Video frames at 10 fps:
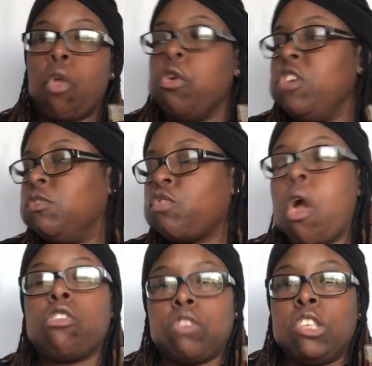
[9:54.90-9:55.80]
you even
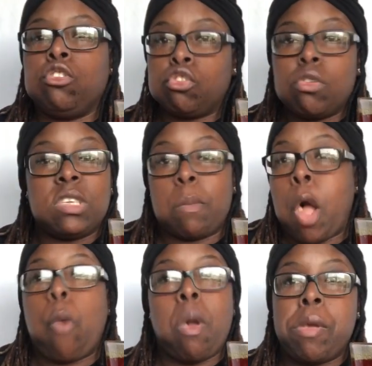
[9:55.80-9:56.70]
heard crazy stories
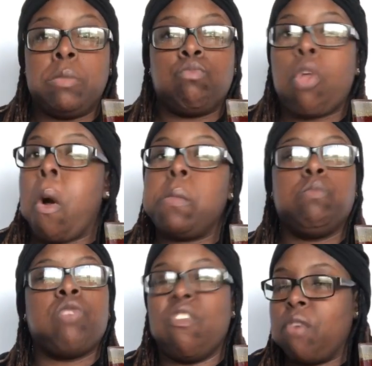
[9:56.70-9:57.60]
about women
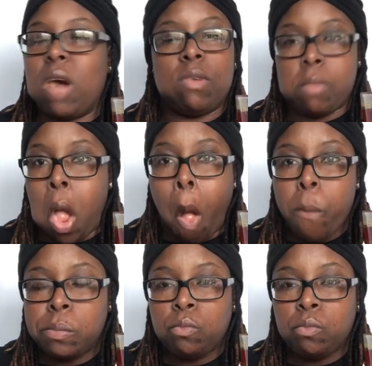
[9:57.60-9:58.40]
involving men.